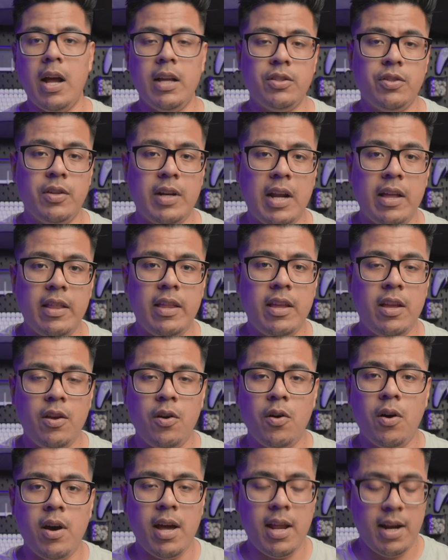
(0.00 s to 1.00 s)
All right, so now that
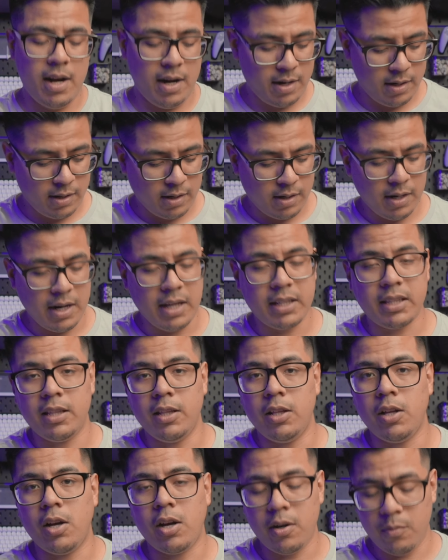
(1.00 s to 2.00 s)
you go ahead and
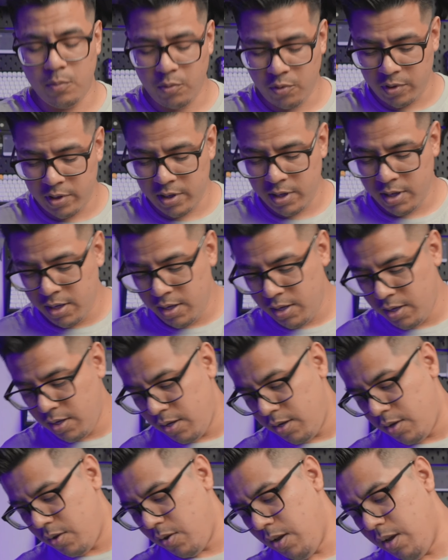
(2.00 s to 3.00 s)
connect the daughter board,
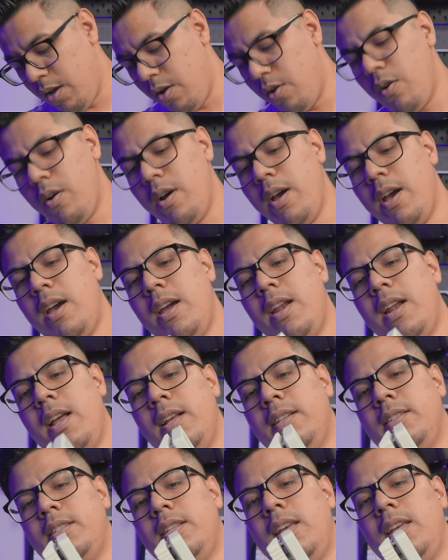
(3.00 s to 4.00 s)
you can go ahead
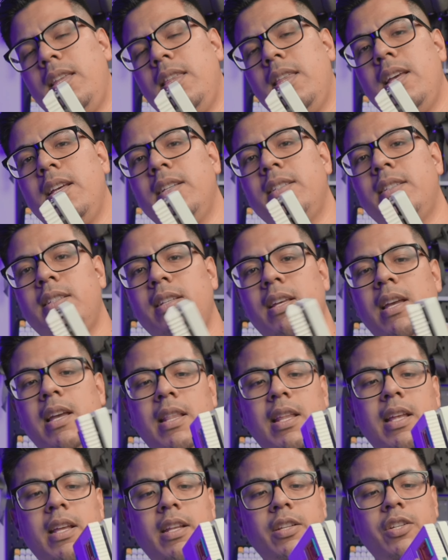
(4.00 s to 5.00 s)
and take this
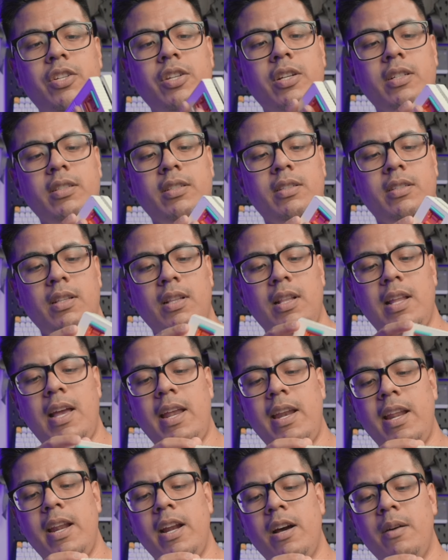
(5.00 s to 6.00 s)
and then just
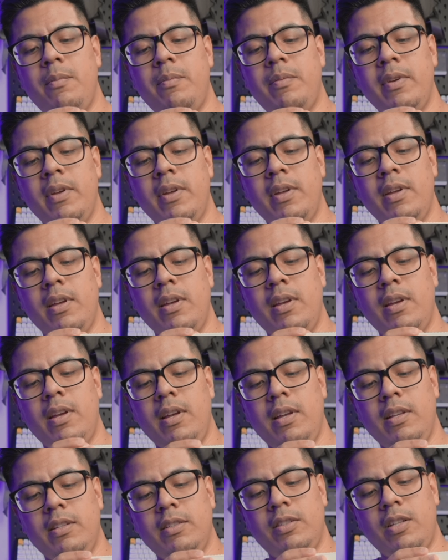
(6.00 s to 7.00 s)
line it up
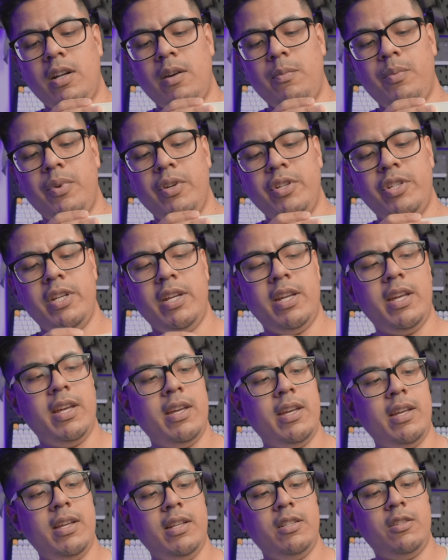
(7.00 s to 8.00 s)
and start pushing
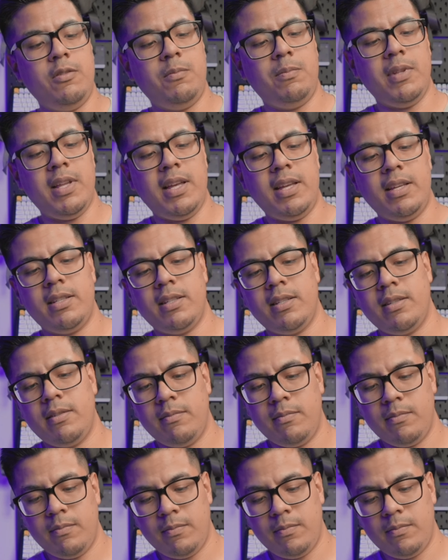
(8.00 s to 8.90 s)
it into place.